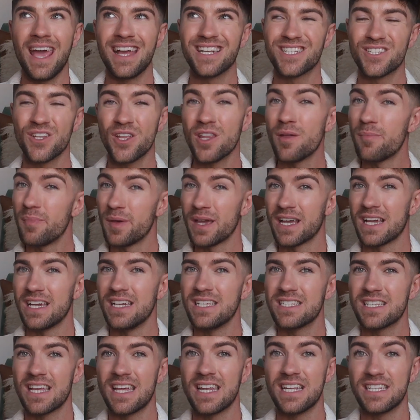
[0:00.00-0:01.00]
It's not the
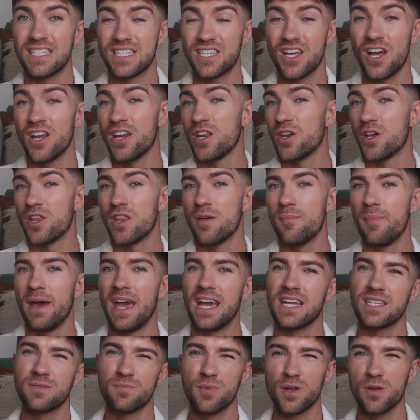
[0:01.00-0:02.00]
biggest and it's certainly not the
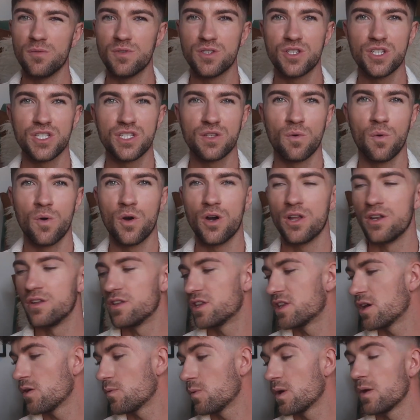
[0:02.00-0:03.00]
best, but it was just the
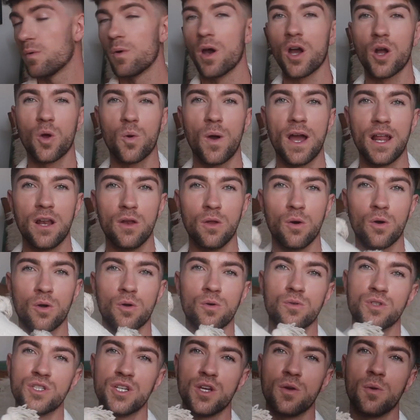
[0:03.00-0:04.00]
one that we were quite
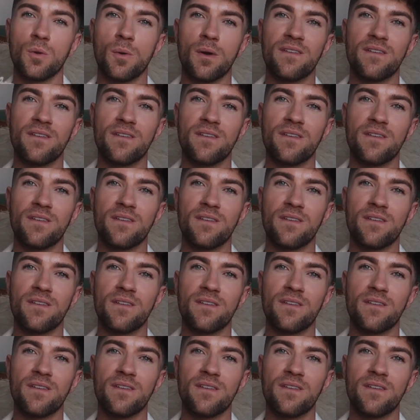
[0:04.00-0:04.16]
local to.